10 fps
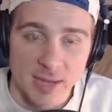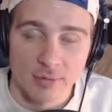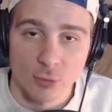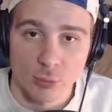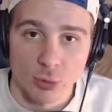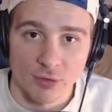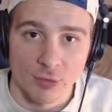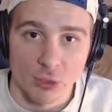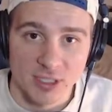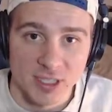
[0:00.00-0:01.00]

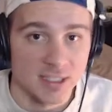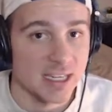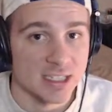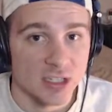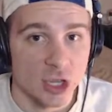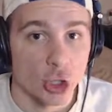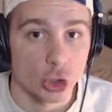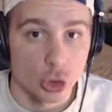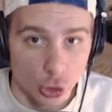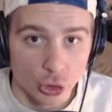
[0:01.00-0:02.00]
4.46. That's a
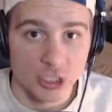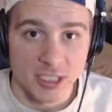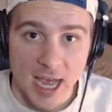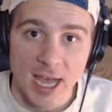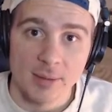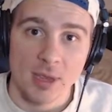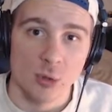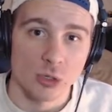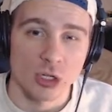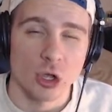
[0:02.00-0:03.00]
good time. I
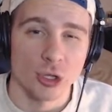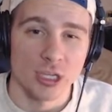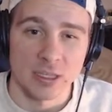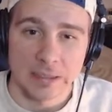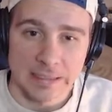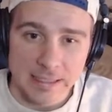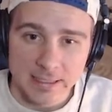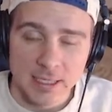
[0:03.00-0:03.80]
wouldn't call it elite.